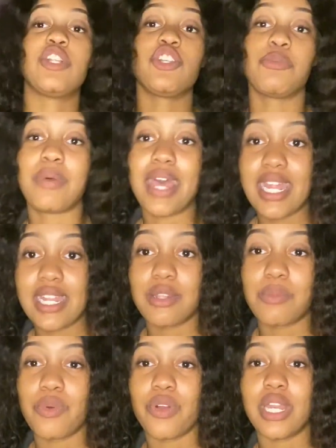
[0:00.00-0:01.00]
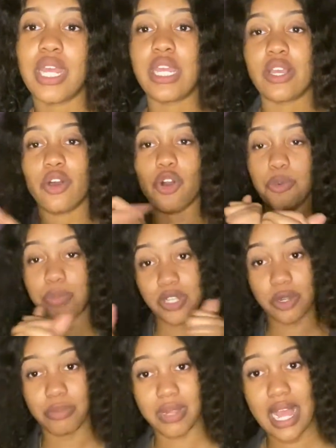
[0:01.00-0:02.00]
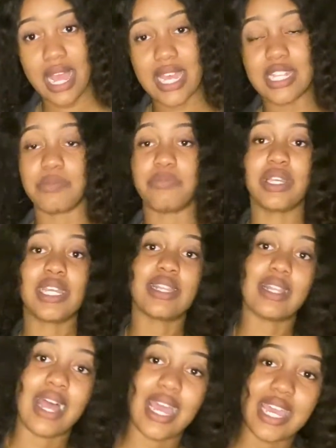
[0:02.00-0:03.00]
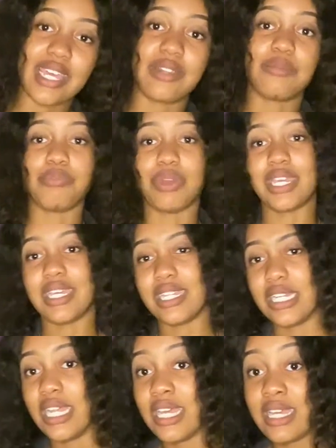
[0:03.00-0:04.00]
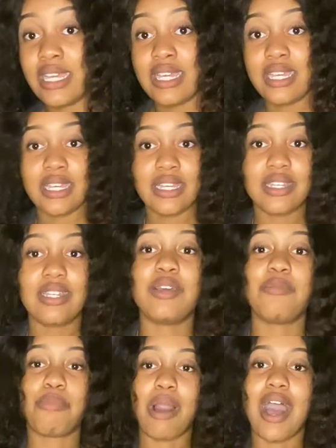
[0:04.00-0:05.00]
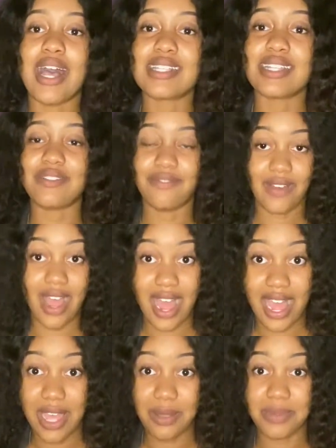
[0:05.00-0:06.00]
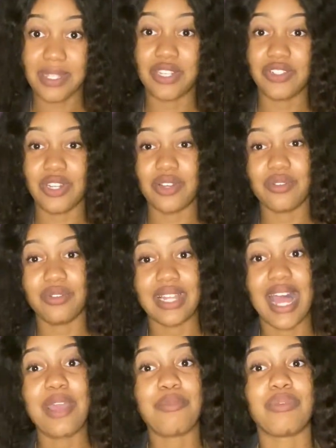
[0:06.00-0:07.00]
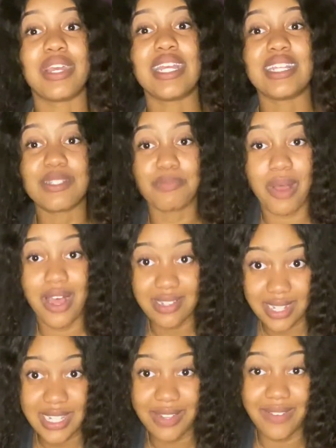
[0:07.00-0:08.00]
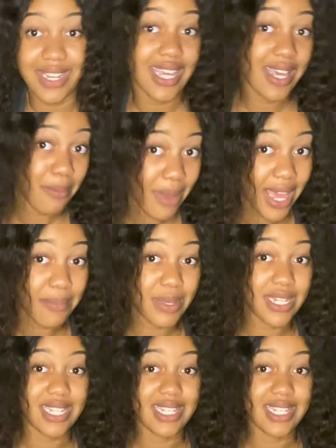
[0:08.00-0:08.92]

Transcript: your bed in the morning, open your blinds, bring in light, bring in positive vibes. Because, light brings positivity, in my opinion.